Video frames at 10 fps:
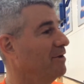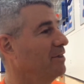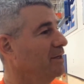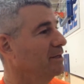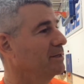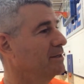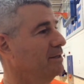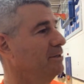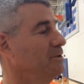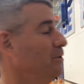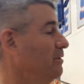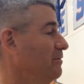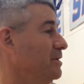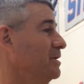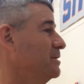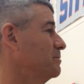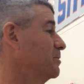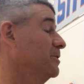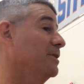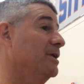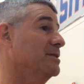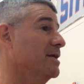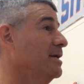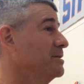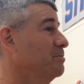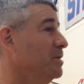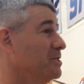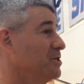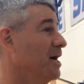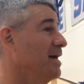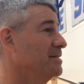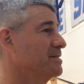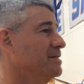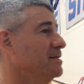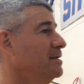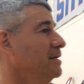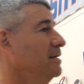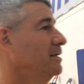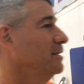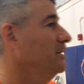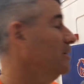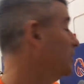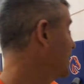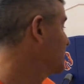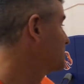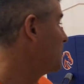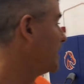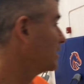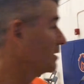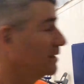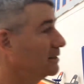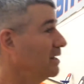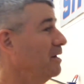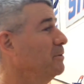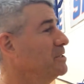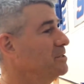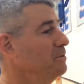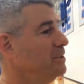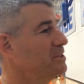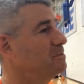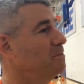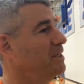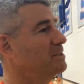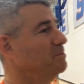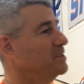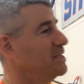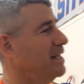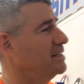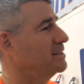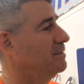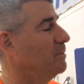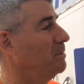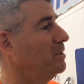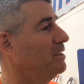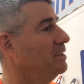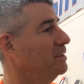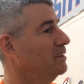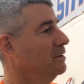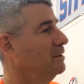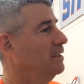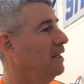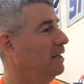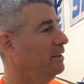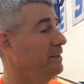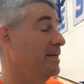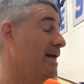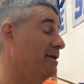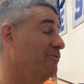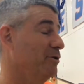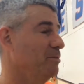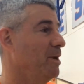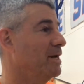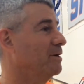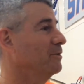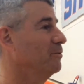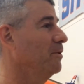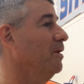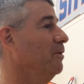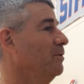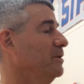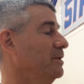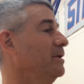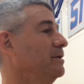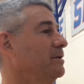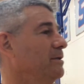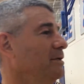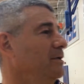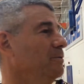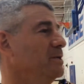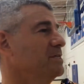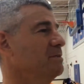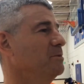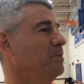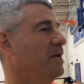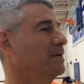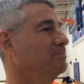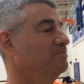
I think we did some good things. I hit some big shots, and our guys battled like they always do. We just made some mistakes that maybe you can't afford to make on the road.